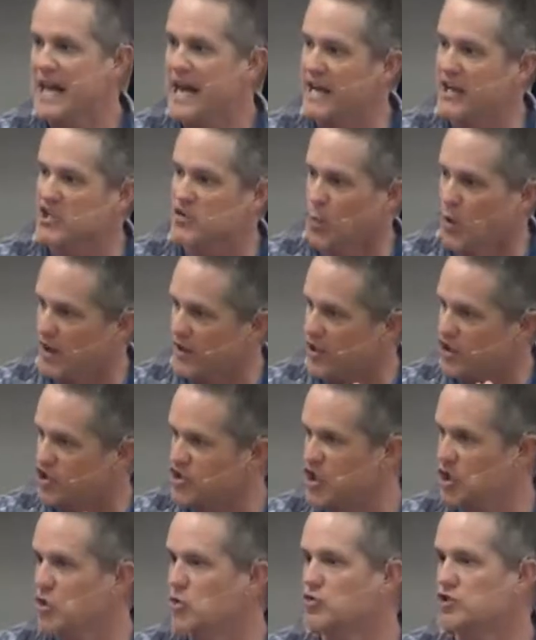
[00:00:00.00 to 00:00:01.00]
And it's one of the
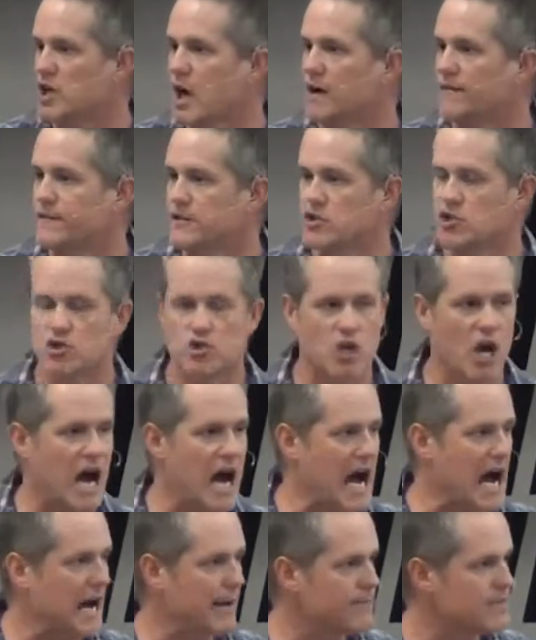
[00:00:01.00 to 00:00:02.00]
two toughest
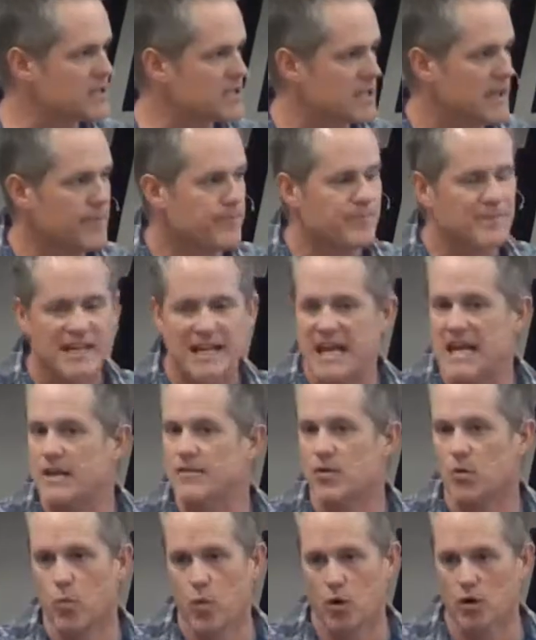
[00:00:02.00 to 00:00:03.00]
jobs
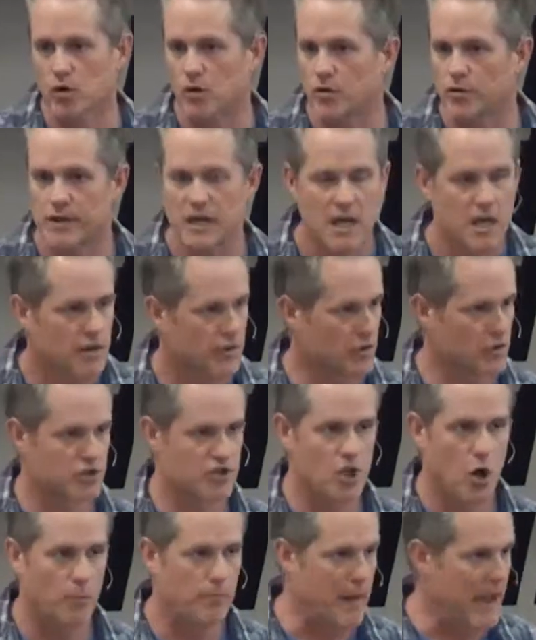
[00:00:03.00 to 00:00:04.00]
in the world.
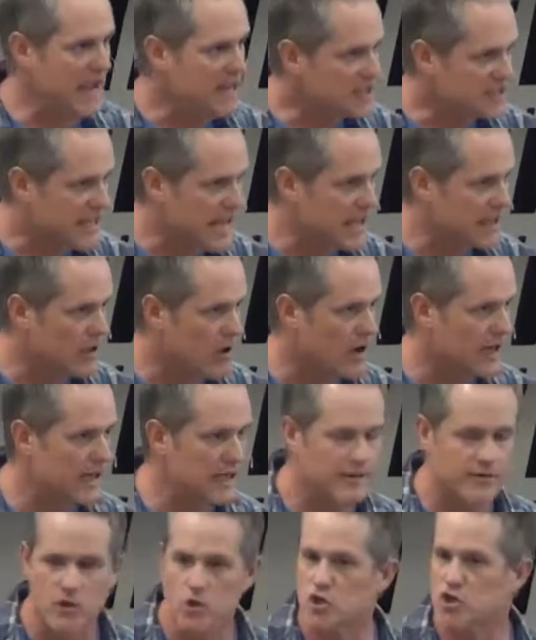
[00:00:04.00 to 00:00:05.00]
There's no pay scale on
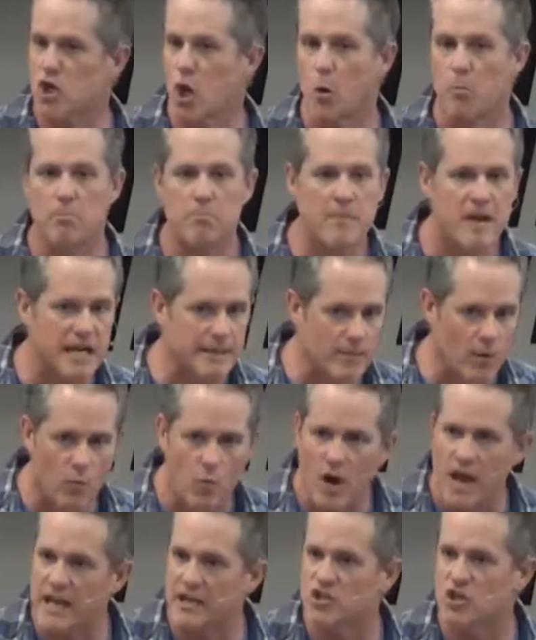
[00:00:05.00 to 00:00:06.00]
it. There's no
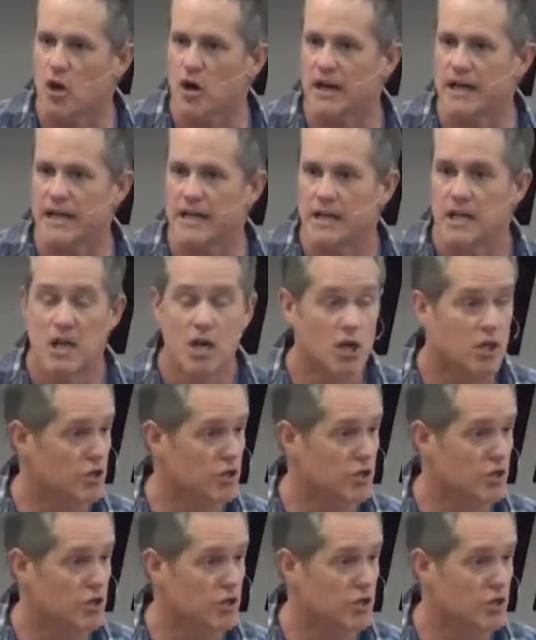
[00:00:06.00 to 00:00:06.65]
minimum wage on it.